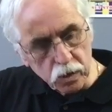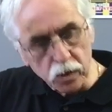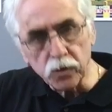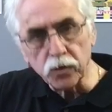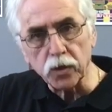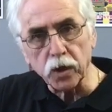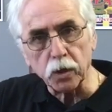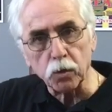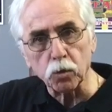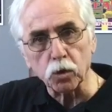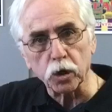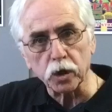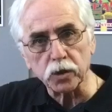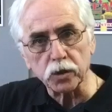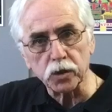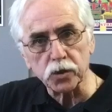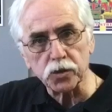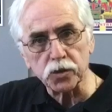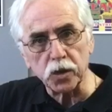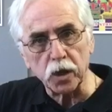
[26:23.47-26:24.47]
they work the
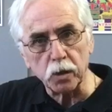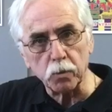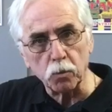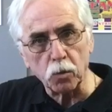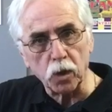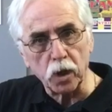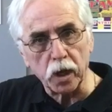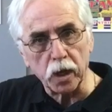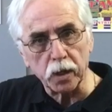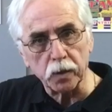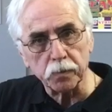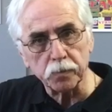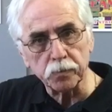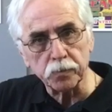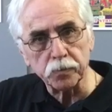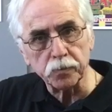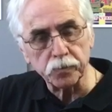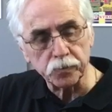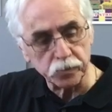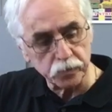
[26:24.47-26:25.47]
same way.
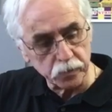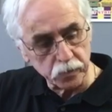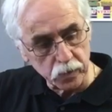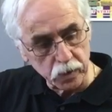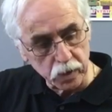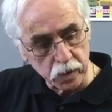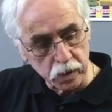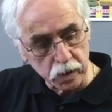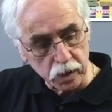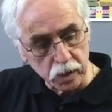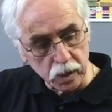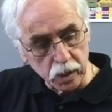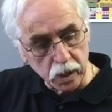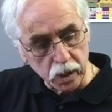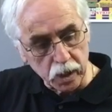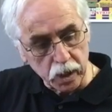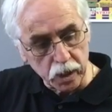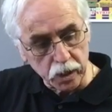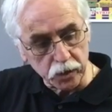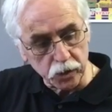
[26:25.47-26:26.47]

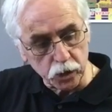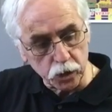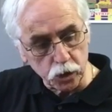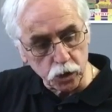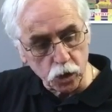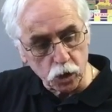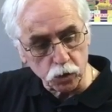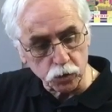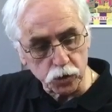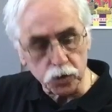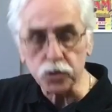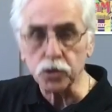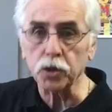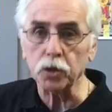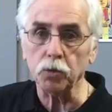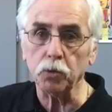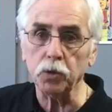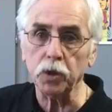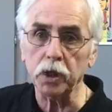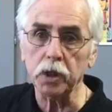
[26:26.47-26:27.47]
And the notes that
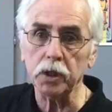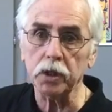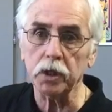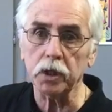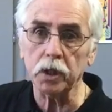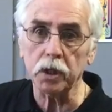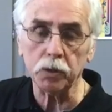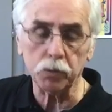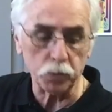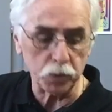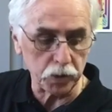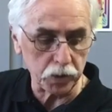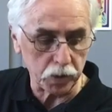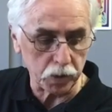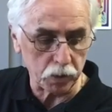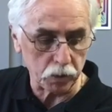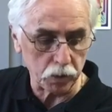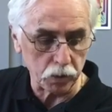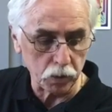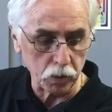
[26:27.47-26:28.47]
we did with the
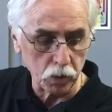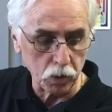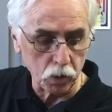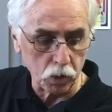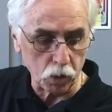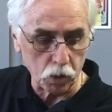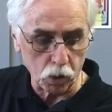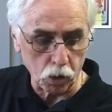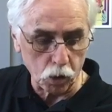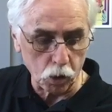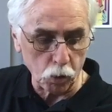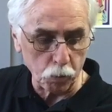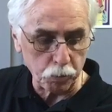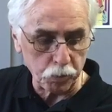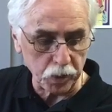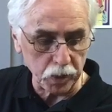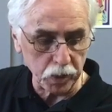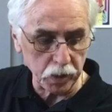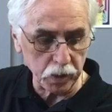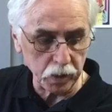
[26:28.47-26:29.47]

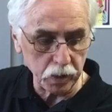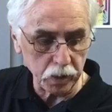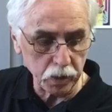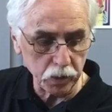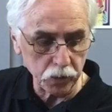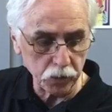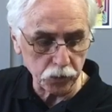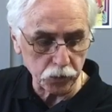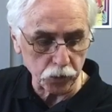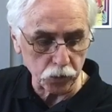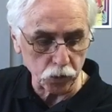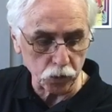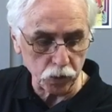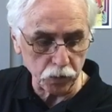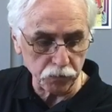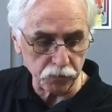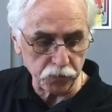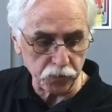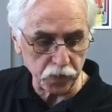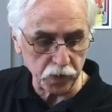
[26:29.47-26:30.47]
open, 3rd,
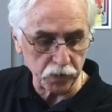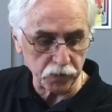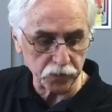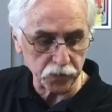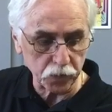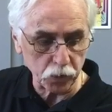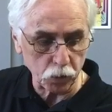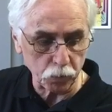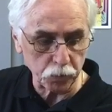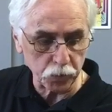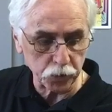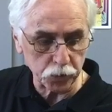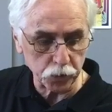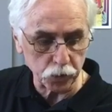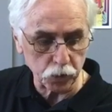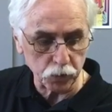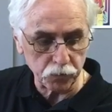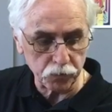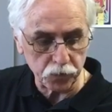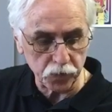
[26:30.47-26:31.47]
5th, open,
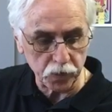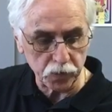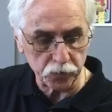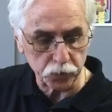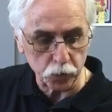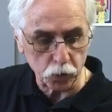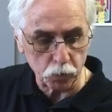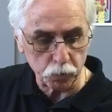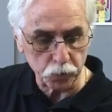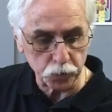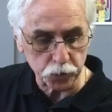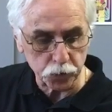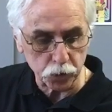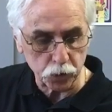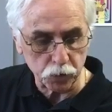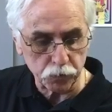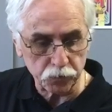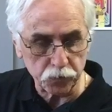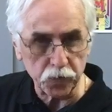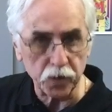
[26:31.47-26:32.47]
3rd, 5th, open,
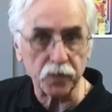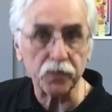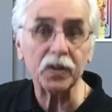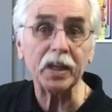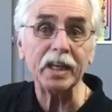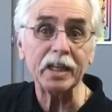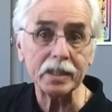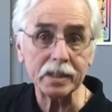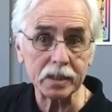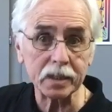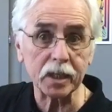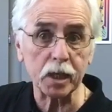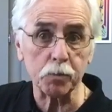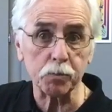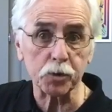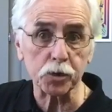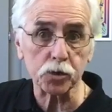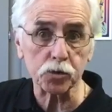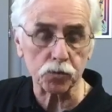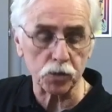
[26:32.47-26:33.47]
3rd, 5th, skip a
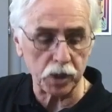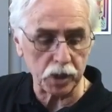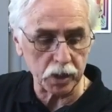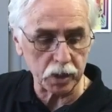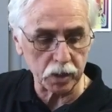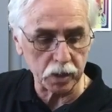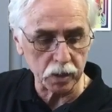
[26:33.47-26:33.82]
string,